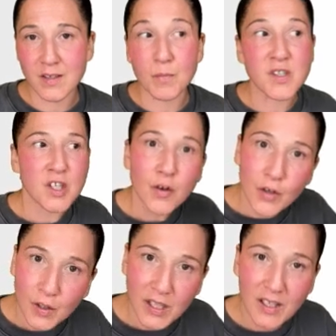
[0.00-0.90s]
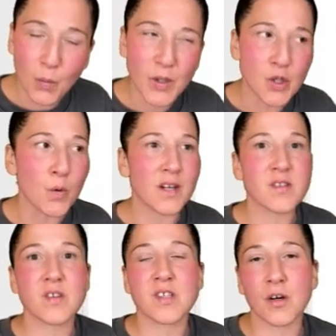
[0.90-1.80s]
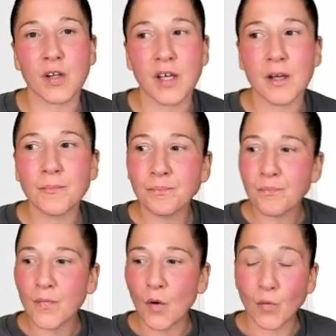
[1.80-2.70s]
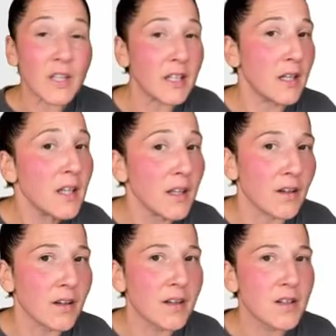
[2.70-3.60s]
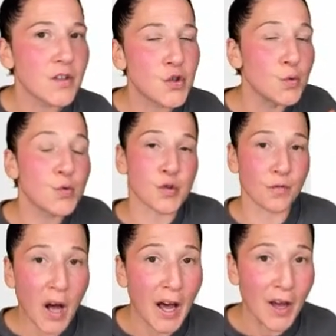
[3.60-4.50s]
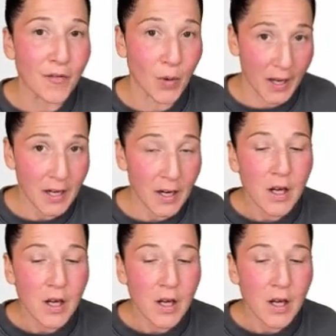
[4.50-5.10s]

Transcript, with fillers: materially that we don't necessarily really need to survive, right?